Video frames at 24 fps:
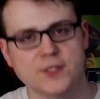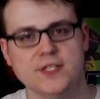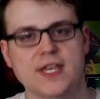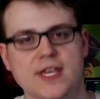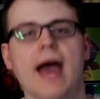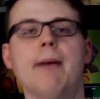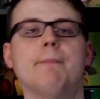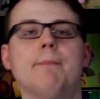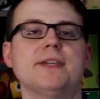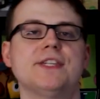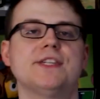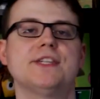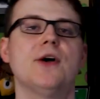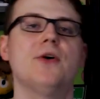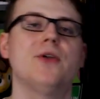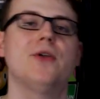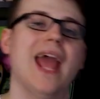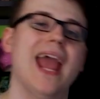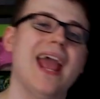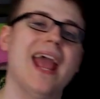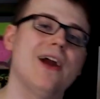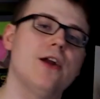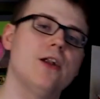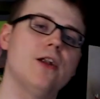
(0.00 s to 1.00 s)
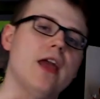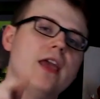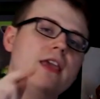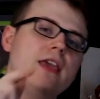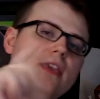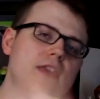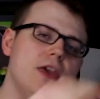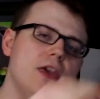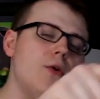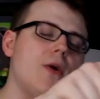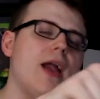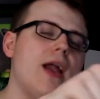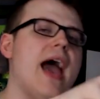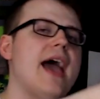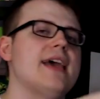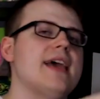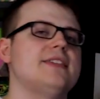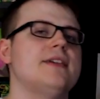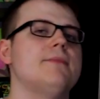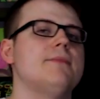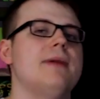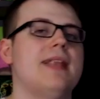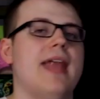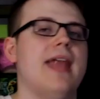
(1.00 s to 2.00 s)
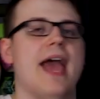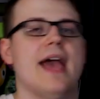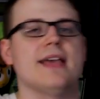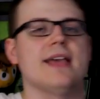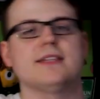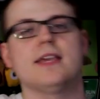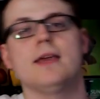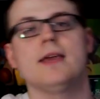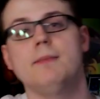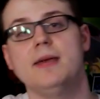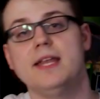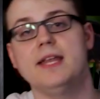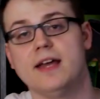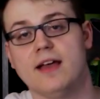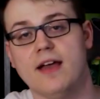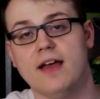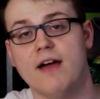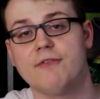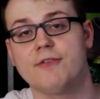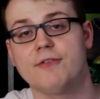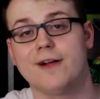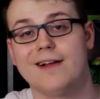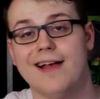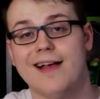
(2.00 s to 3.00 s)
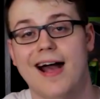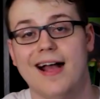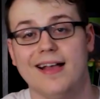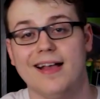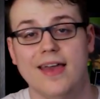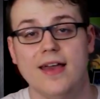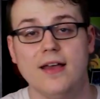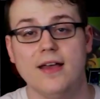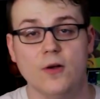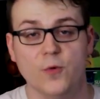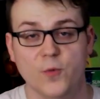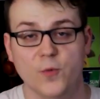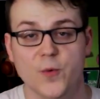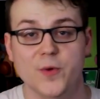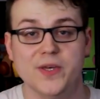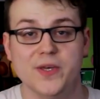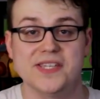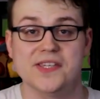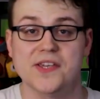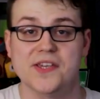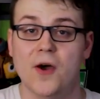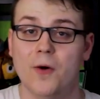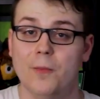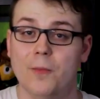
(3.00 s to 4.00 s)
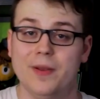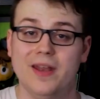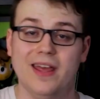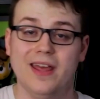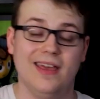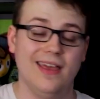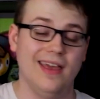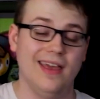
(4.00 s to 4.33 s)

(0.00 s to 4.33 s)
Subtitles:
Jeff from Mother's Basement asserts that there isn't much tension in the life plan as a punishment.